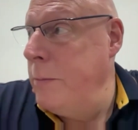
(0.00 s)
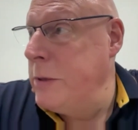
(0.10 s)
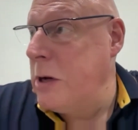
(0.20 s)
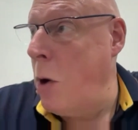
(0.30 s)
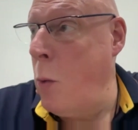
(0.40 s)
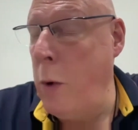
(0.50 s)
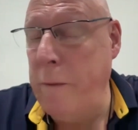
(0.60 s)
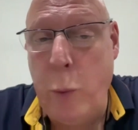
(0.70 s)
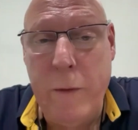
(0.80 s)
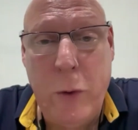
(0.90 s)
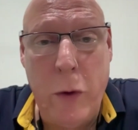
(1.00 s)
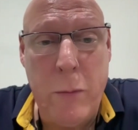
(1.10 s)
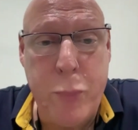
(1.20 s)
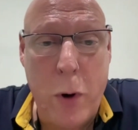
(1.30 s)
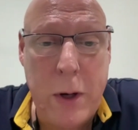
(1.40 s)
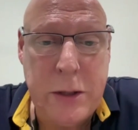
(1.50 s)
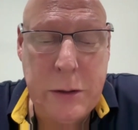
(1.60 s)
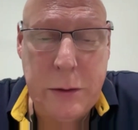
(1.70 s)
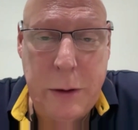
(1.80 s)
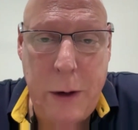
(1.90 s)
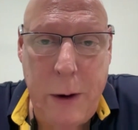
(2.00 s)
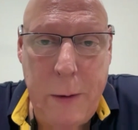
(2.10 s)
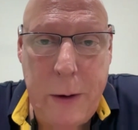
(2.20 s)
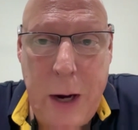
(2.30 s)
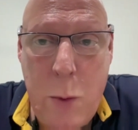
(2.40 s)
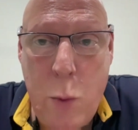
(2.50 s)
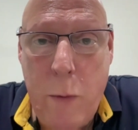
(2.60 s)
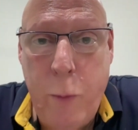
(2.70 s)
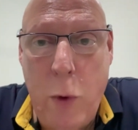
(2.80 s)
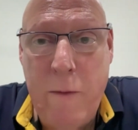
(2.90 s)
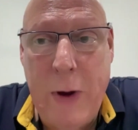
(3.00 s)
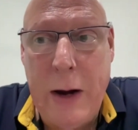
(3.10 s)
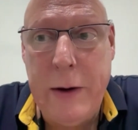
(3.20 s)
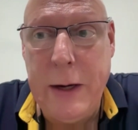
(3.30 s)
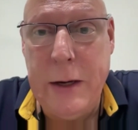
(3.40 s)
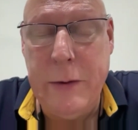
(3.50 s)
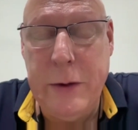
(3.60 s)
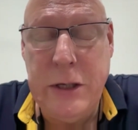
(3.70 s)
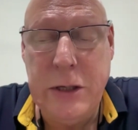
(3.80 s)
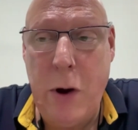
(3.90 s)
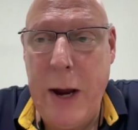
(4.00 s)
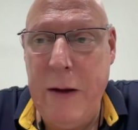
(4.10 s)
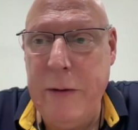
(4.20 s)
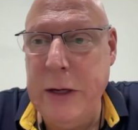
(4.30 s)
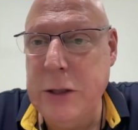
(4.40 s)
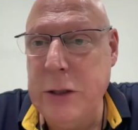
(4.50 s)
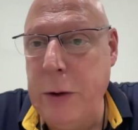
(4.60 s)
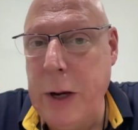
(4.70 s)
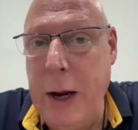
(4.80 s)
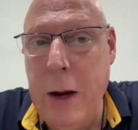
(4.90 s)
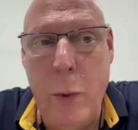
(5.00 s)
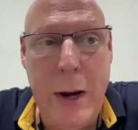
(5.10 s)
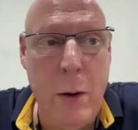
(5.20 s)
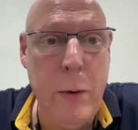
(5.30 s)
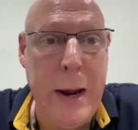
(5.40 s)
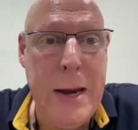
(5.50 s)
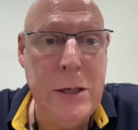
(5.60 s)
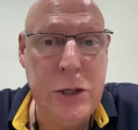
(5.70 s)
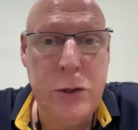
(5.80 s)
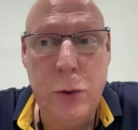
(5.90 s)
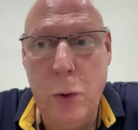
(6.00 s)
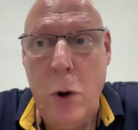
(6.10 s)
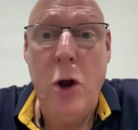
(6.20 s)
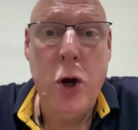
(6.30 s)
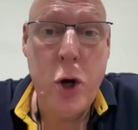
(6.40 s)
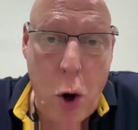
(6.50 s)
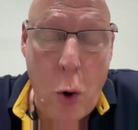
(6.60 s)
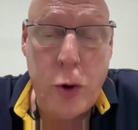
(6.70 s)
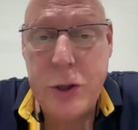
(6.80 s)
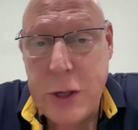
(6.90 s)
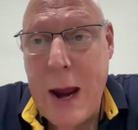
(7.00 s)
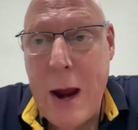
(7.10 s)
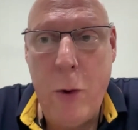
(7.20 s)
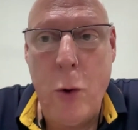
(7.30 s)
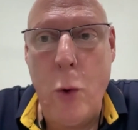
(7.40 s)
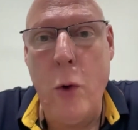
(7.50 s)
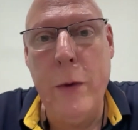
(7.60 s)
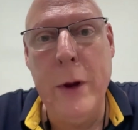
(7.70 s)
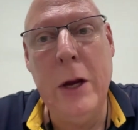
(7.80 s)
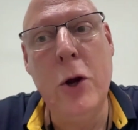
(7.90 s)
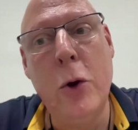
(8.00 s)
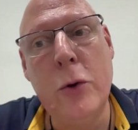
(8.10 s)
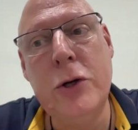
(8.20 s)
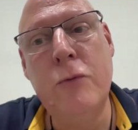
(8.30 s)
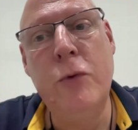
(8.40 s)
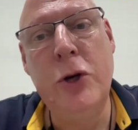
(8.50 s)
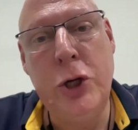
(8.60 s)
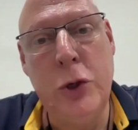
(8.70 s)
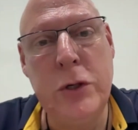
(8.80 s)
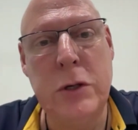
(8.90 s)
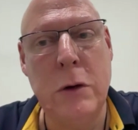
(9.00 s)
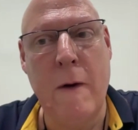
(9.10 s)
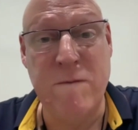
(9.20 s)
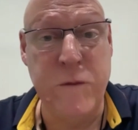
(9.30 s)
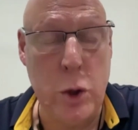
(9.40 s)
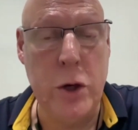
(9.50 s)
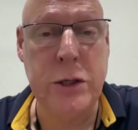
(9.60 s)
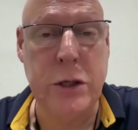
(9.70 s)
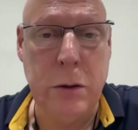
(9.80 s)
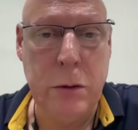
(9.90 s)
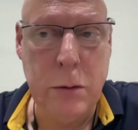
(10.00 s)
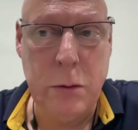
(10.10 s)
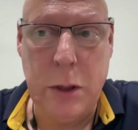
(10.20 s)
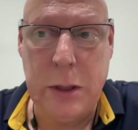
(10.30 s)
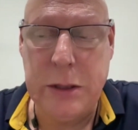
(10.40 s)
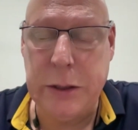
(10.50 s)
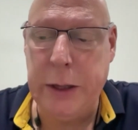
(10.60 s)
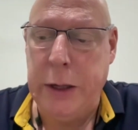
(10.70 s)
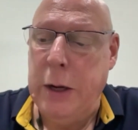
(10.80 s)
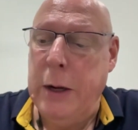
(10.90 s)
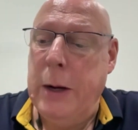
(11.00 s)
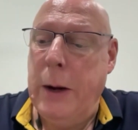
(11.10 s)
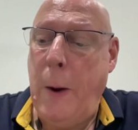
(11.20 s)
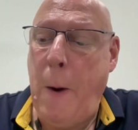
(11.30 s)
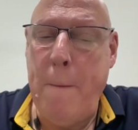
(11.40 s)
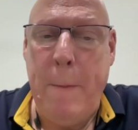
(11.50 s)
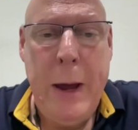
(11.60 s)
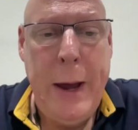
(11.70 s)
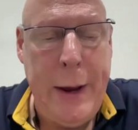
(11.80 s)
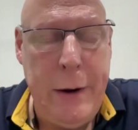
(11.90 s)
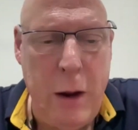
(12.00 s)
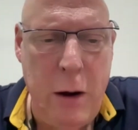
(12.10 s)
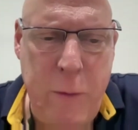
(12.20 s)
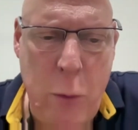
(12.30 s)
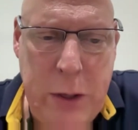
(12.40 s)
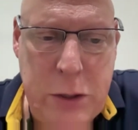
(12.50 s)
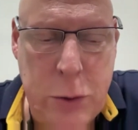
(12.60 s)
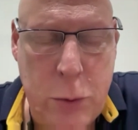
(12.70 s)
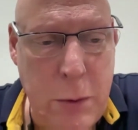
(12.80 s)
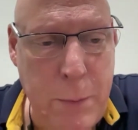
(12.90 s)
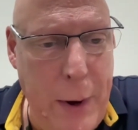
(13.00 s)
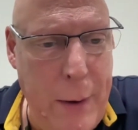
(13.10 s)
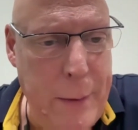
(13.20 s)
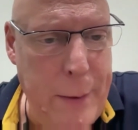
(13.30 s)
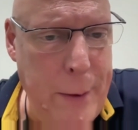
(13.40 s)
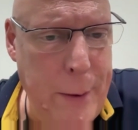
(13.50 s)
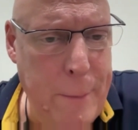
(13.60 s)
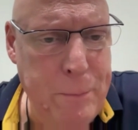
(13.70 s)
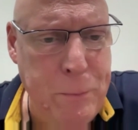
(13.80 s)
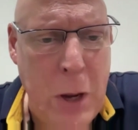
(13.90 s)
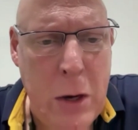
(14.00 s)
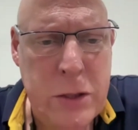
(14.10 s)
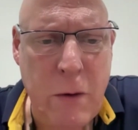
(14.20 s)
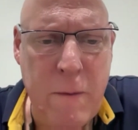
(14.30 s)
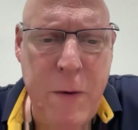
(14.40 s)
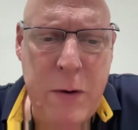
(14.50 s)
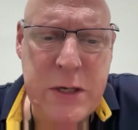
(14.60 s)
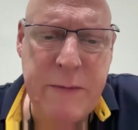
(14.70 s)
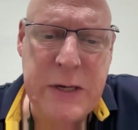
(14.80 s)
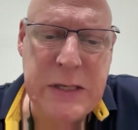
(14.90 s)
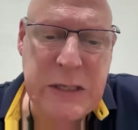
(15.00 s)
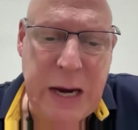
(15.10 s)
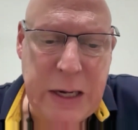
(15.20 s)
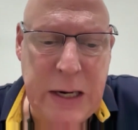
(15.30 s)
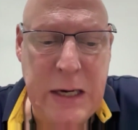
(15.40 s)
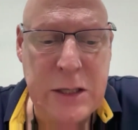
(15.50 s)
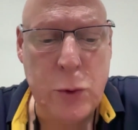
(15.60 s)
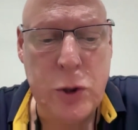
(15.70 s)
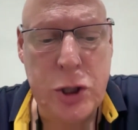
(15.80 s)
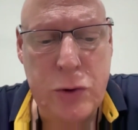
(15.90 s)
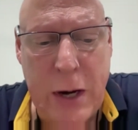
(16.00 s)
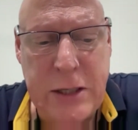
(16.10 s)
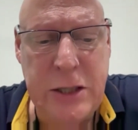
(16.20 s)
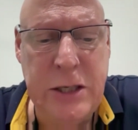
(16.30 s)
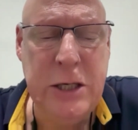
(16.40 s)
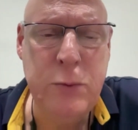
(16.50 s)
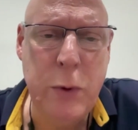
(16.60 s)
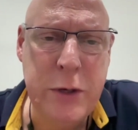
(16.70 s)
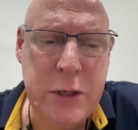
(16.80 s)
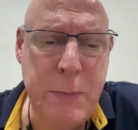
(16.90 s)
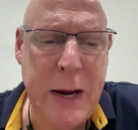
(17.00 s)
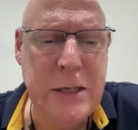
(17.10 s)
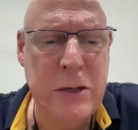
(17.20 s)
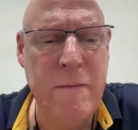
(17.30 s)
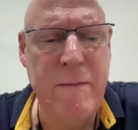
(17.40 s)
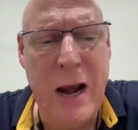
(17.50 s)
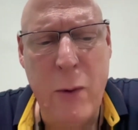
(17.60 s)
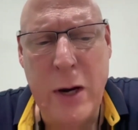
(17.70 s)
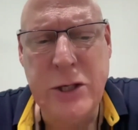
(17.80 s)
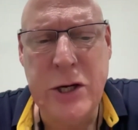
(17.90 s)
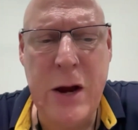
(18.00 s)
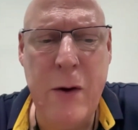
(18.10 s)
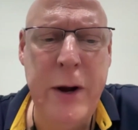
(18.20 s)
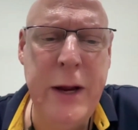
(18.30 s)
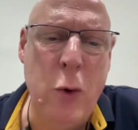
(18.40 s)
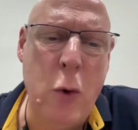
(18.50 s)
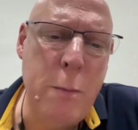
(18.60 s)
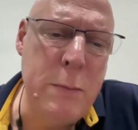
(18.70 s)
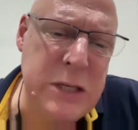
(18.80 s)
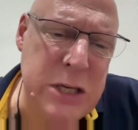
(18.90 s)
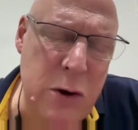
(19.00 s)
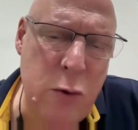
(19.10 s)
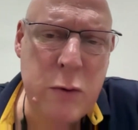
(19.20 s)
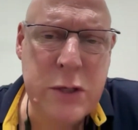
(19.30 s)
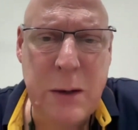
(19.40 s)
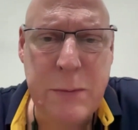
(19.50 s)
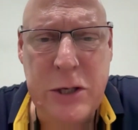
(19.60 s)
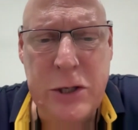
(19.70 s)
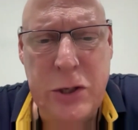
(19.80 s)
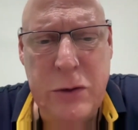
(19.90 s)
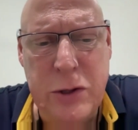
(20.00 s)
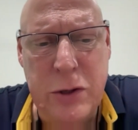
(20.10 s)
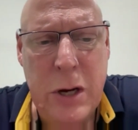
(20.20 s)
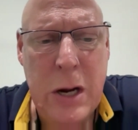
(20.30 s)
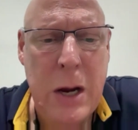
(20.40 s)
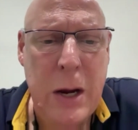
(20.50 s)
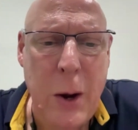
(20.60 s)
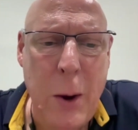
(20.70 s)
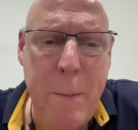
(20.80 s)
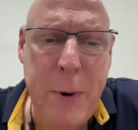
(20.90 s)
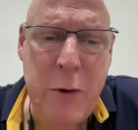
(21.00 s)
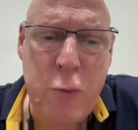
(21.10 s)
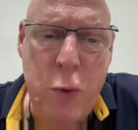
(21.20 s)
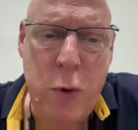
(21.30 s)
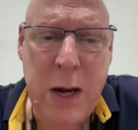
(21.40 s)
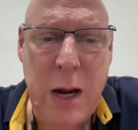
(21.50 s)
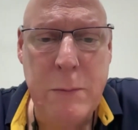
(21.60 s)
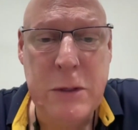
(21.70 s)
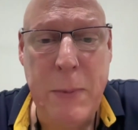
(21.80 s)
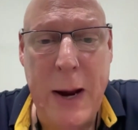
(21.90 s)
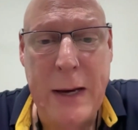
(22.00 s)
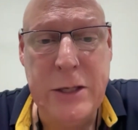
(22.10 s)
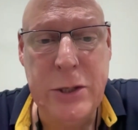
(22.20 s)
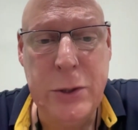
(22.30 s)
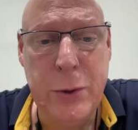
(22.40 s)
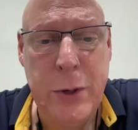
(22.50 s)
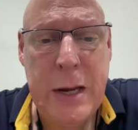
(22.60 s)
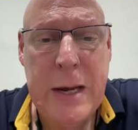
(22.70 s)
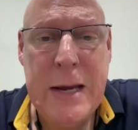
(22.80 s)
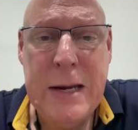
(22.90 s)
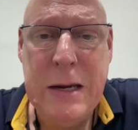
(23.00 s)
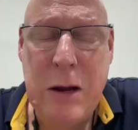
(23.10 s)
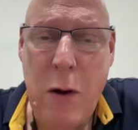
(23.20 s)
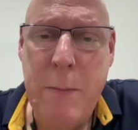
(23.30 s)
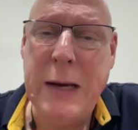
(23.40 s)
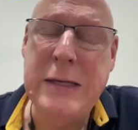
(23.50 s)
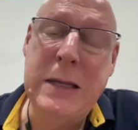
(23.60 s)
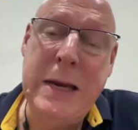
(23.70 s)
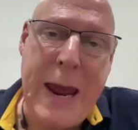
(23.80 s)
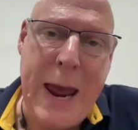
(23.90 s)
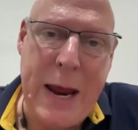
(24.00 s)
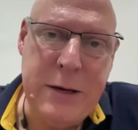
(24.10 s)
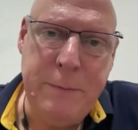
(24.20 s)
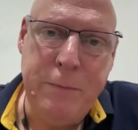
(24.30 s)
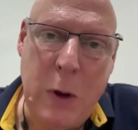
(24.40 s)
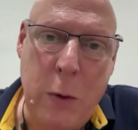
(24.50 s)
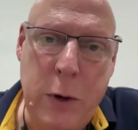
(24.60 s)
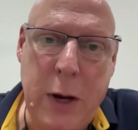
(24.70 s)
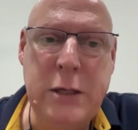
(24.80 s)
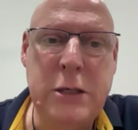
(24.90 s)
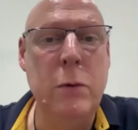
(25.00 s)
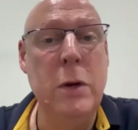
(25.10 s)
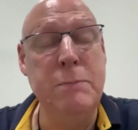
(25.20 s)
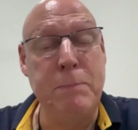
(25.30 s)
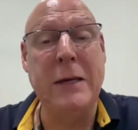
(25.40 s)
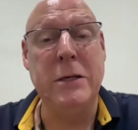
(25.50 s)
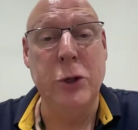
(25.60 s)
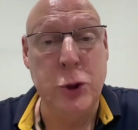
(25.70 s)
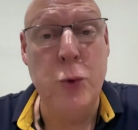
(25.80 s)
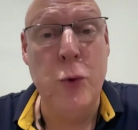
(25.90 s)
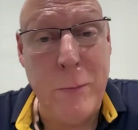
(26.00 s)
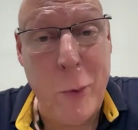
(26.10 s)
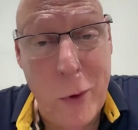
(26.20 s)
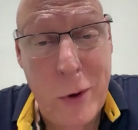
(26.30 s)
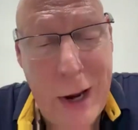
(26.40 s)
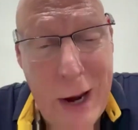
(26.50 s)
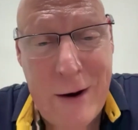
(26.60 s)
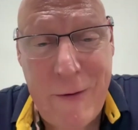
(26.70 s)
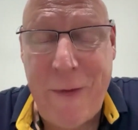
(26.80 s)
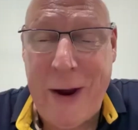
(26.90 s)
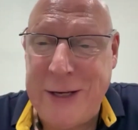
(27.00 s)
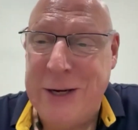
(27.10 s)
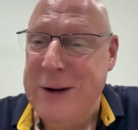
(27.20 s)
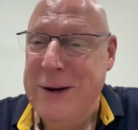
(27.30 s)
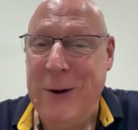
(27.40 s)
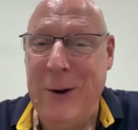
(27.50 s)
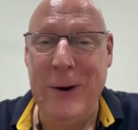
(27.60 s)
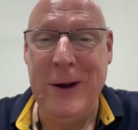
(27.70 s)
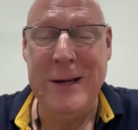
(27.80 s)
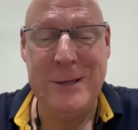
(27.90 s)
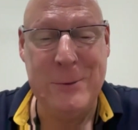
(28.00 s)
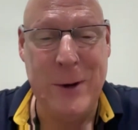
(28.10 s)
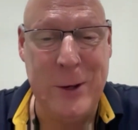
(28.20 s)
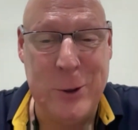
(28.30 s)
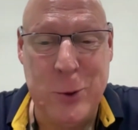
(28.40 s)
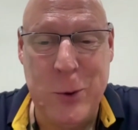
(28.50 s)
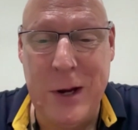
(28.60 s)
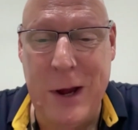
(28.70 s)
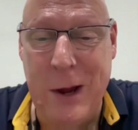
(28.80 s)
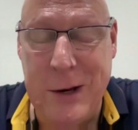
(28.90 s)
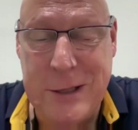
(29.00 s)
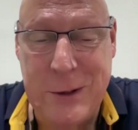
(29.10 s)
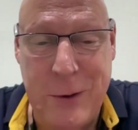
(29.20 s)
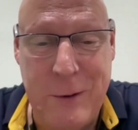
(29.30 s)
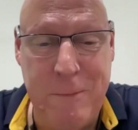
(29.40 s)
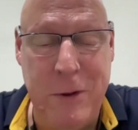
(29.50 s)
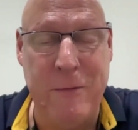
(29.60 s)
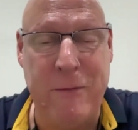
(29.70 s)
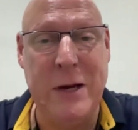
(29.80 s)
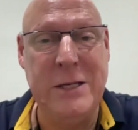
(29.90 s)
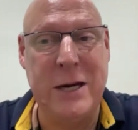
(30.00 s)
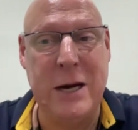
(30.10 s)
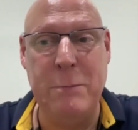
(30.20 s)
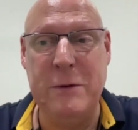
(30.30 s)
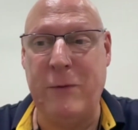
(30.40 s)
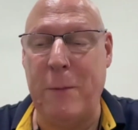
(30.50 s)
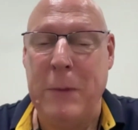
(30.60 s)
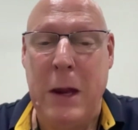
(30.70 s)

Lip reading: So we've got the product. Okay, we've validated the design. Everything's okay. We're now into cost down or the cost reduced version. Let's say, and I've already talked about sort of various different techniques or strategies with respect to value engineering or material substitution. But it really comes back to going back to the CAD. Okay, so it's back to the drawing board in effect. Okay, this is where the drawing, sort of the phrase comes from.